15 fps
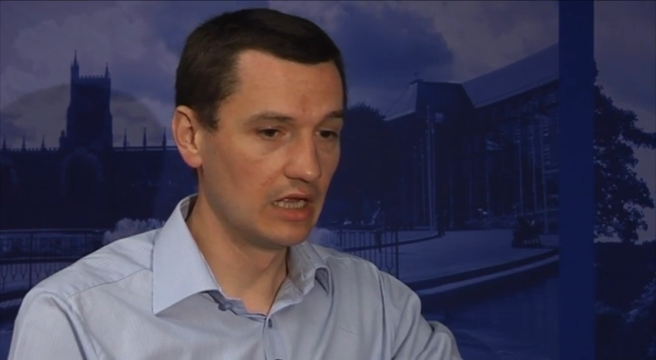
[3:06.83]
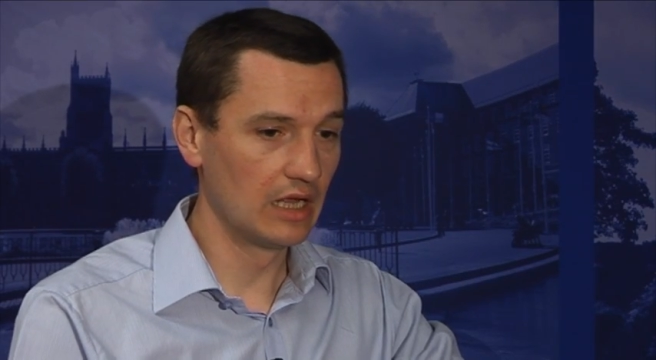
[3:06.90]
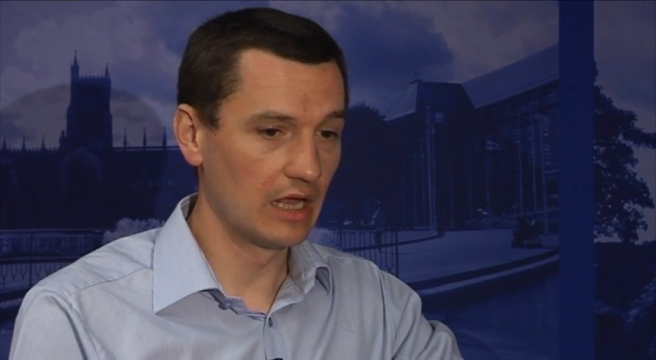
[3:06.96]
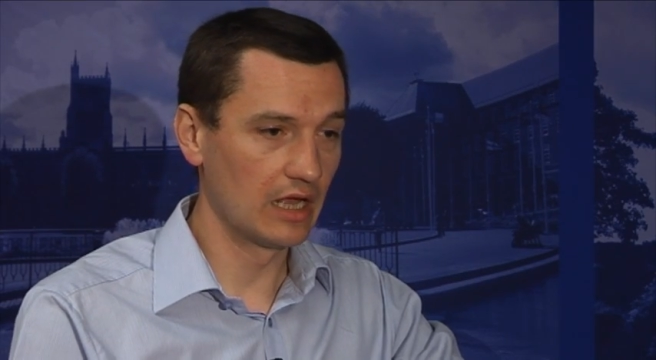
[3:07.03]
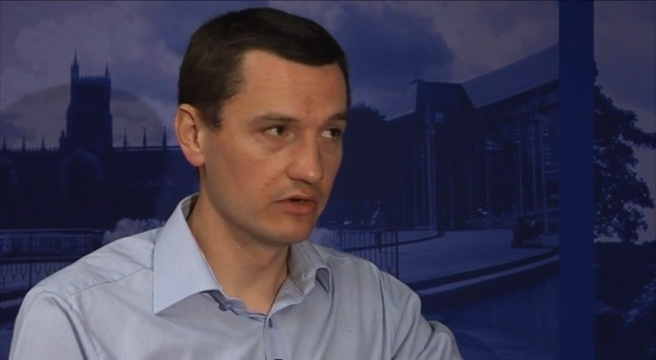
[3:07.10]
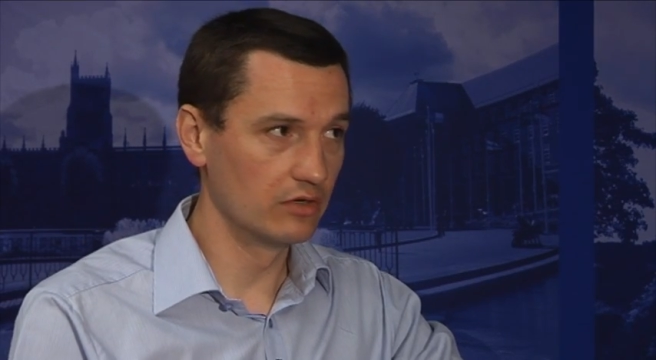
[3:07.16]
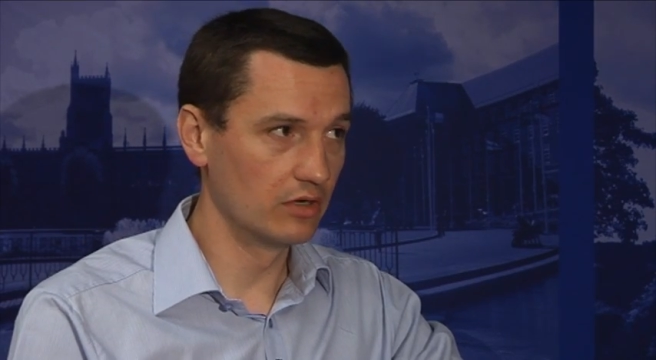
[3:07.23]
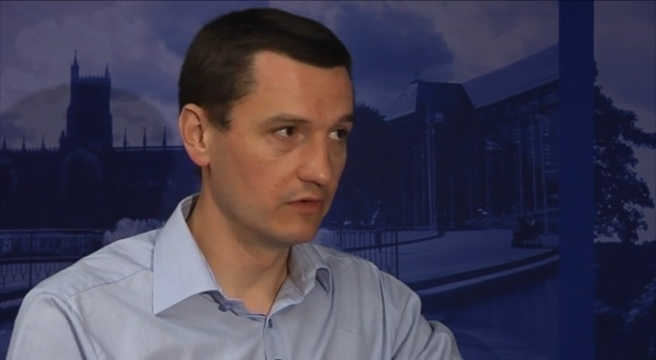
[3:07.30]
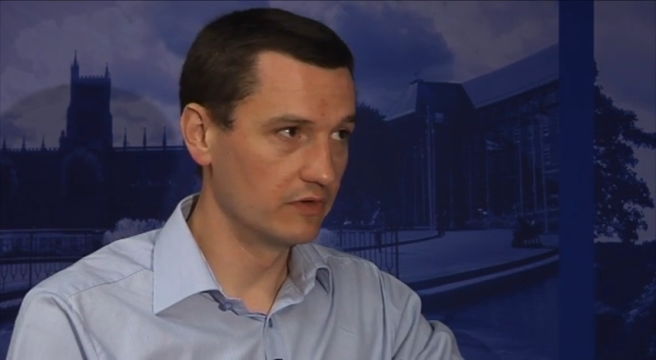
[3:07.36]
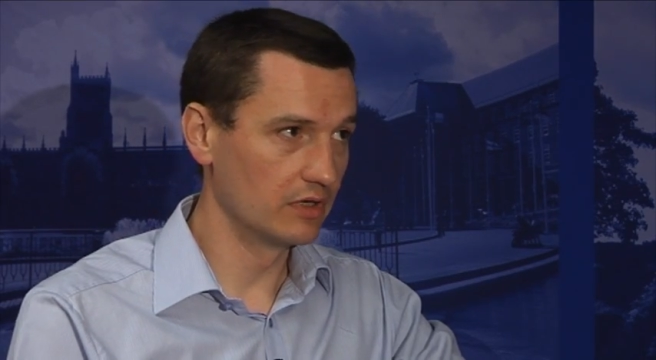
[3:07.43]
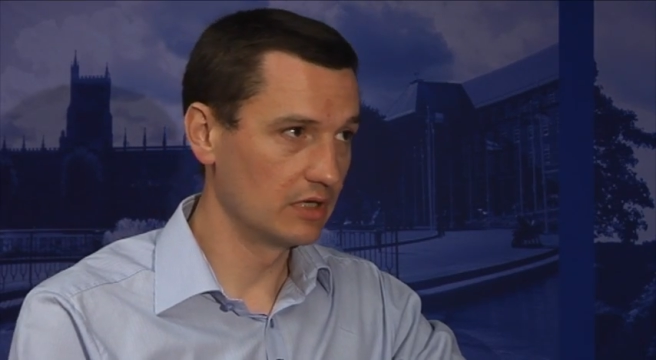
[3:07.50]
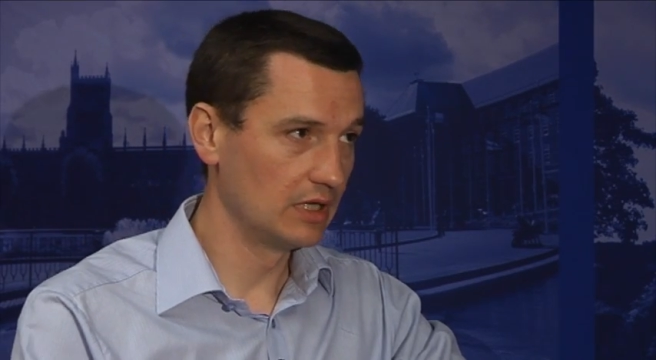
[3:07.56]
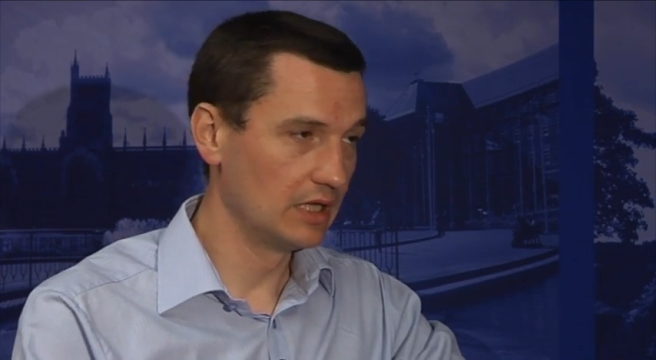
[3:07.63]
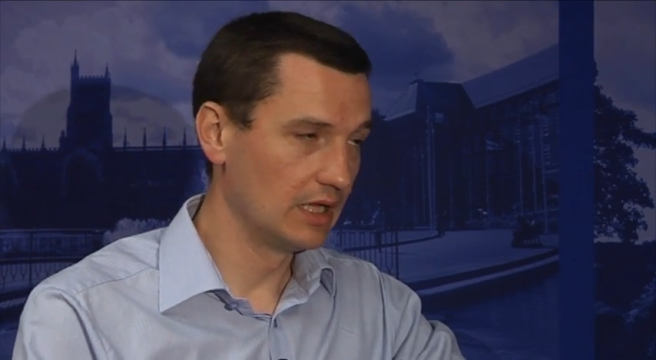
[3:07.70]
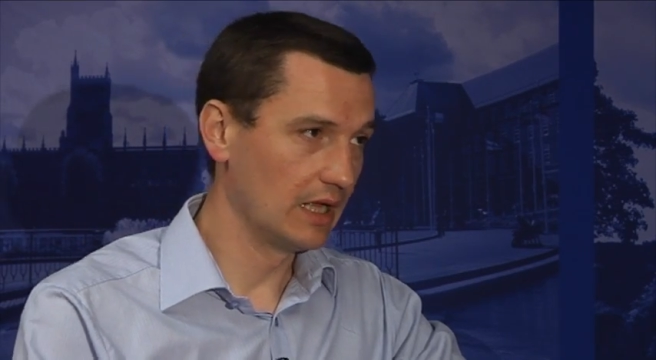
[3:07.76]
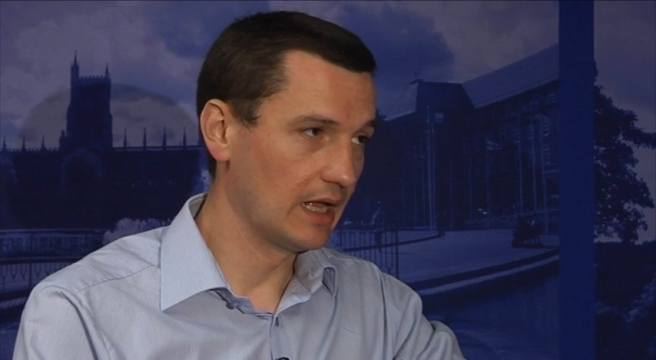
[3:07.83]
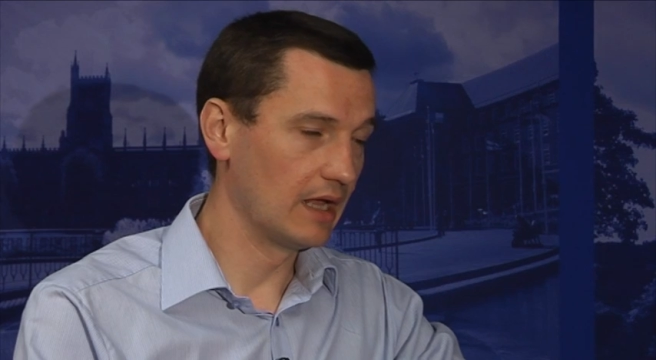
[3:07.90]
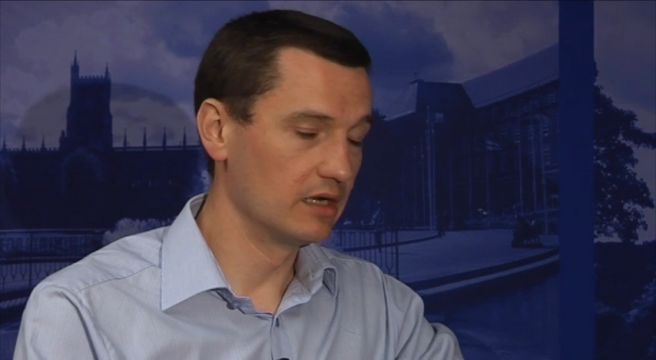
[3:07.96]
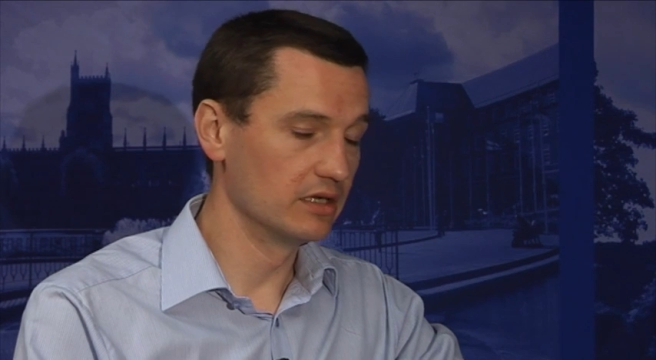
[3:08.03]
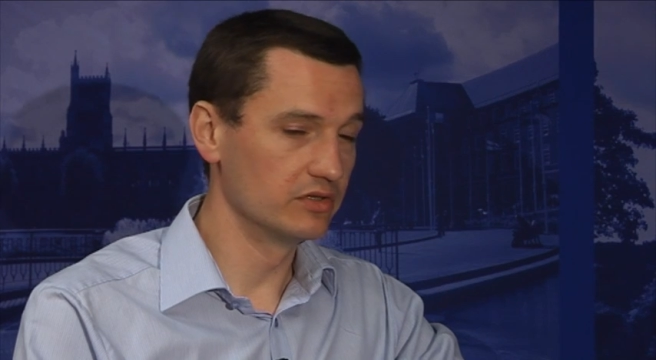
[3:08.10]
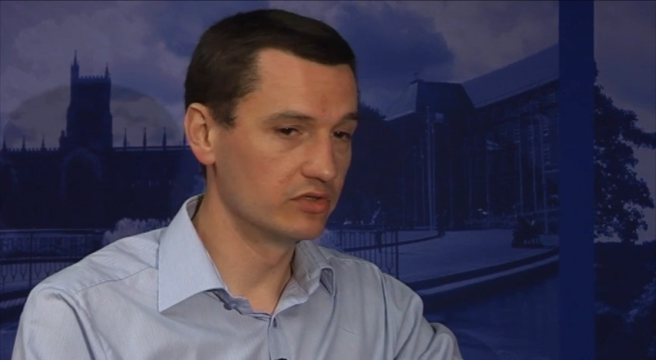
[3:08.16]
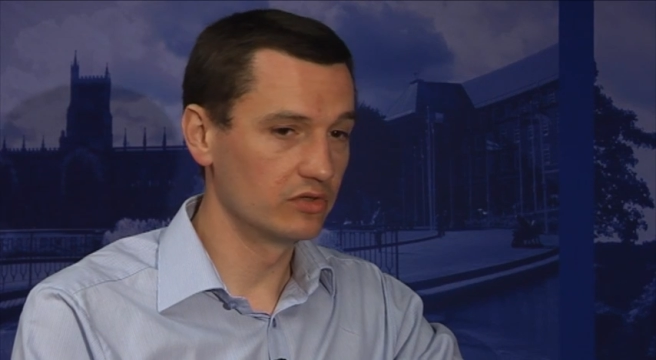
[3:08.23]
handover,
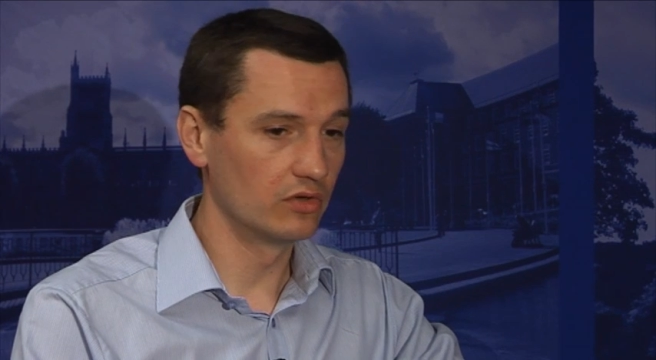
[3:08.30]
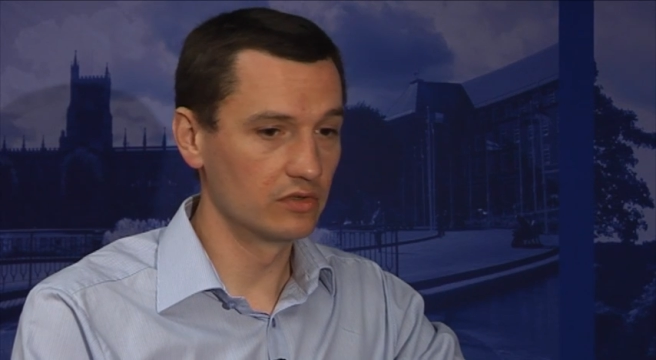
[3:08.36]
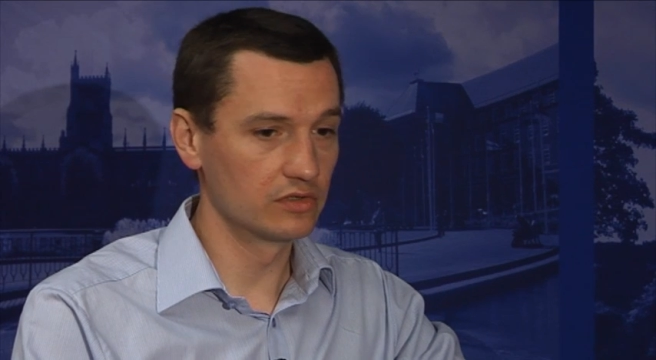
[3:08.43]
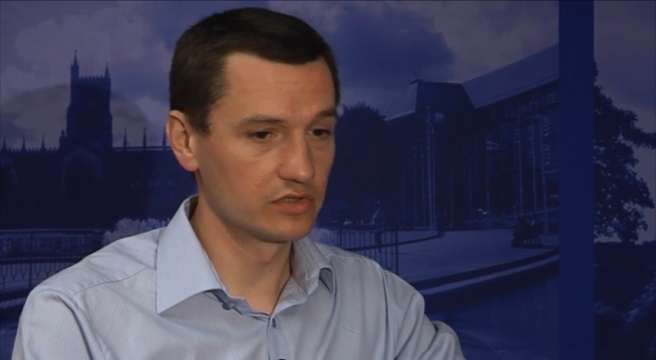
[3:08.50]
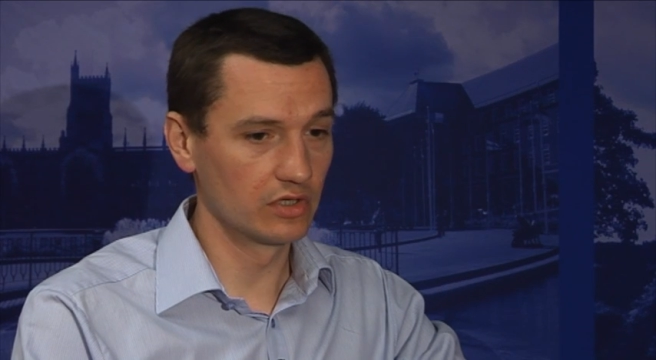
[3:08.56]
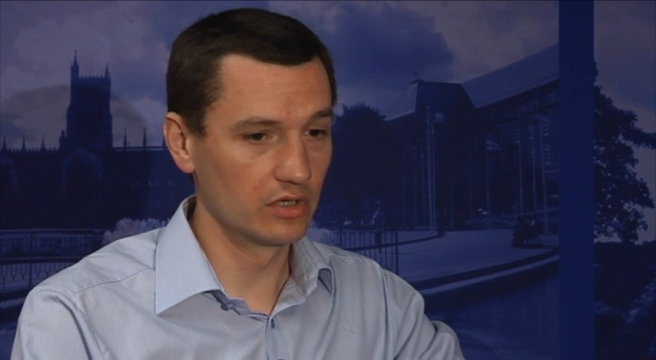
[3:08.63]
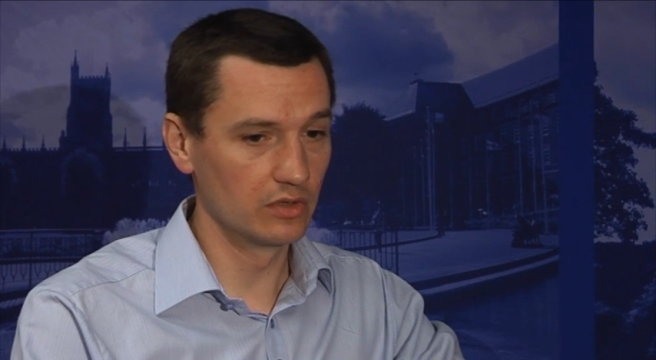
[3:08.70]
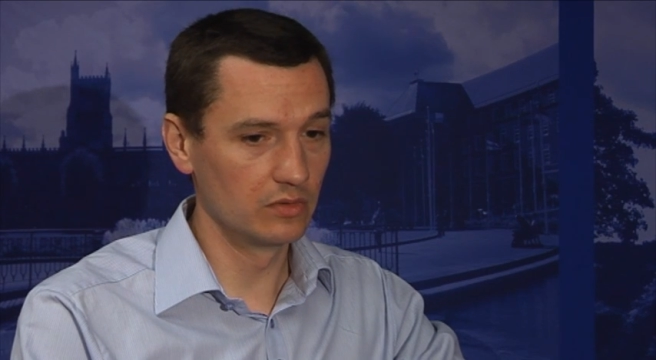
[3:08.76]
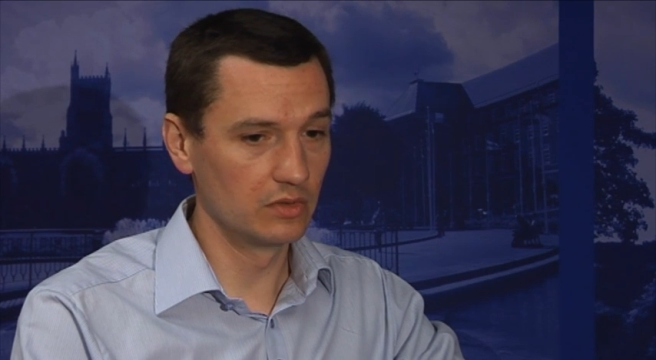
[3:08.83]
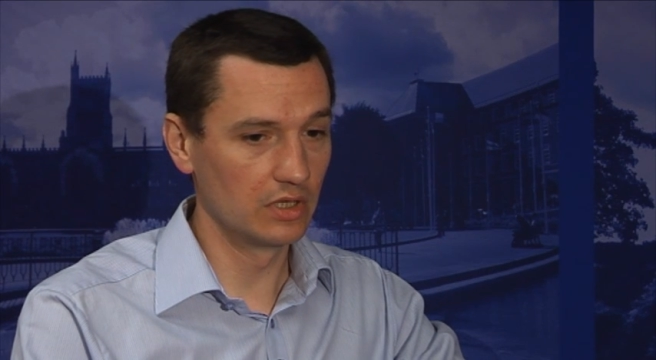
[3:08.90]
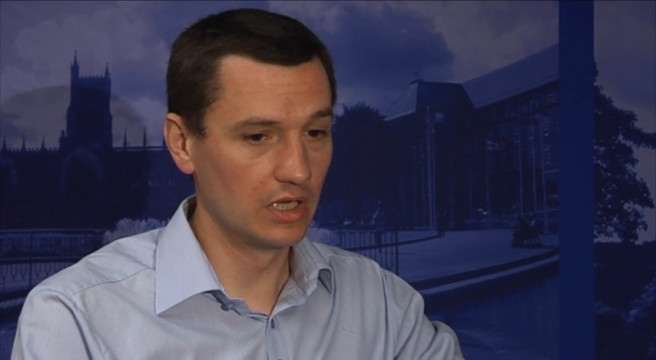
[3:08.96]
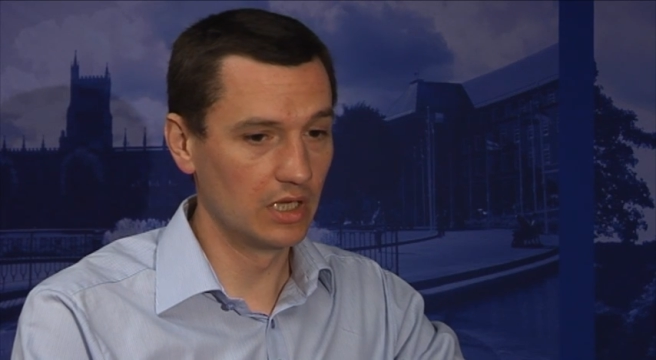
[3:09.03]
and also